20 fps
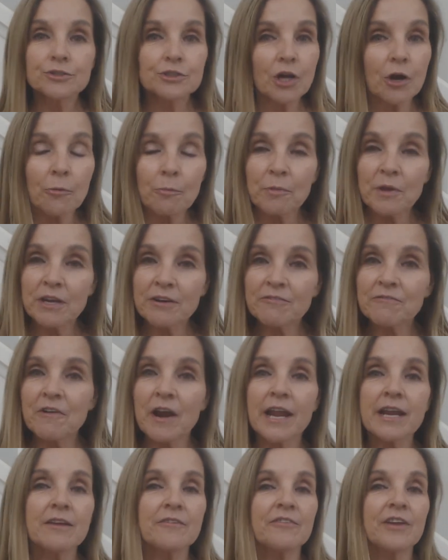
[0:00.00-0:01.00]
Don't be
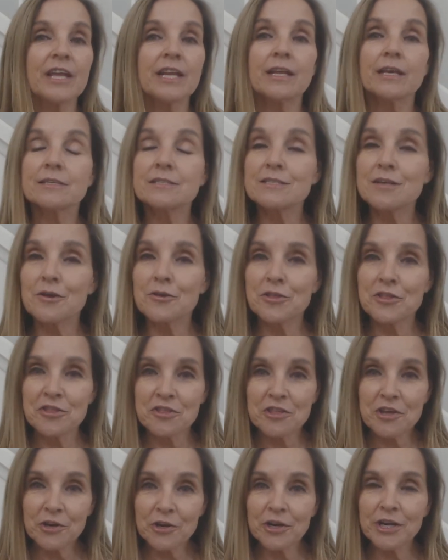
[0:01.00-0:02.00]
afraid of it. It's a
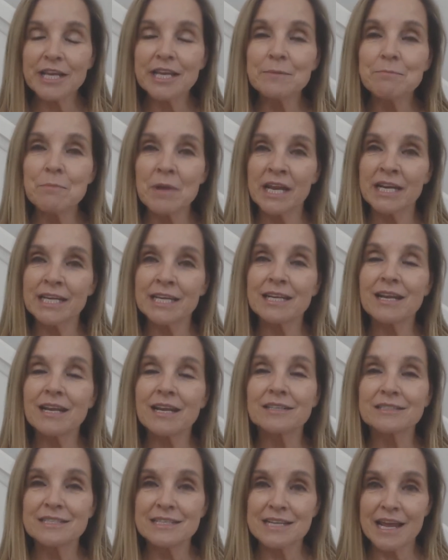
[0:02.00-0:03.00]
thirty minute
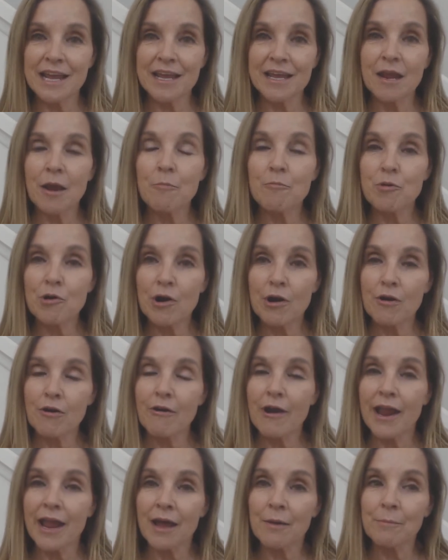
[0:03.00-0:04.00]
a day
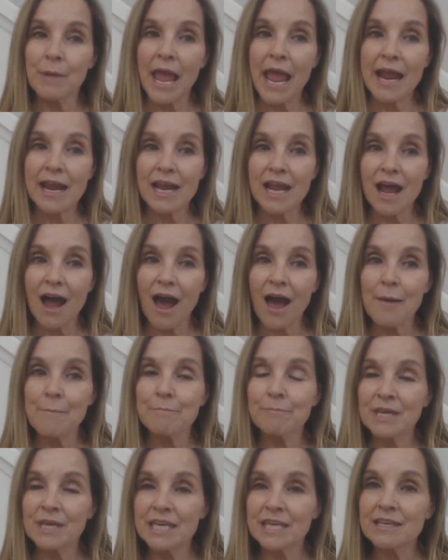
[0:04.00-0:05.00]
program and got
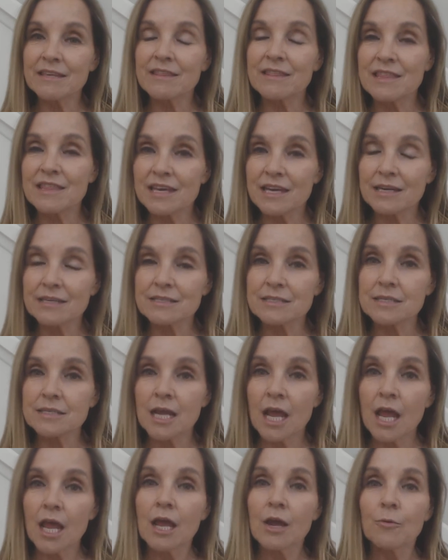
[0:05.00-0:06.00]
me this,
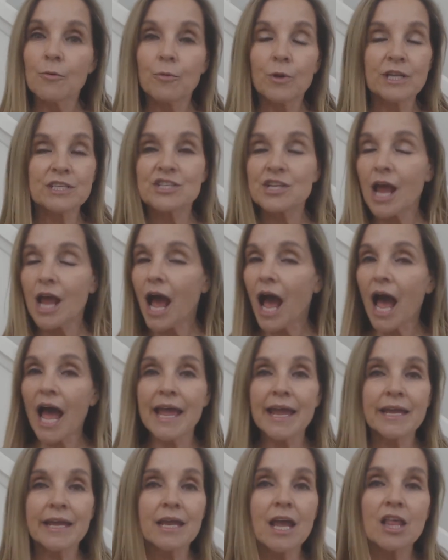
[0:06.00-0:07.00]
which
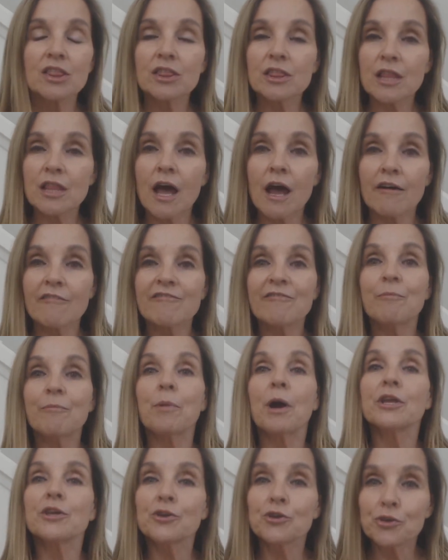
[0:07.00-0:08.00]
I love,
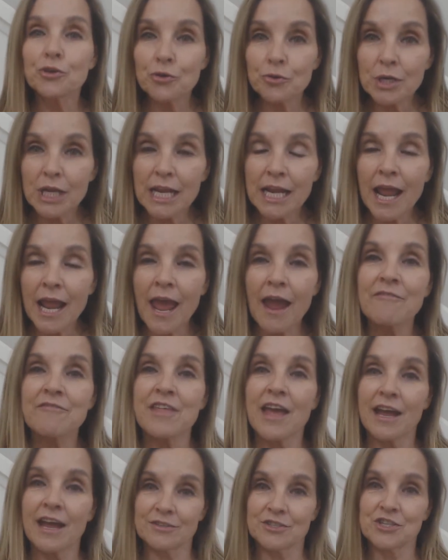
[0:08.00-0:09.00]
but you can have
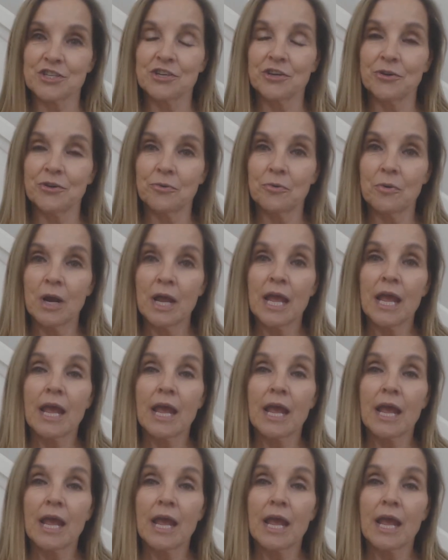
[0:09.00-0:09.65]
that too.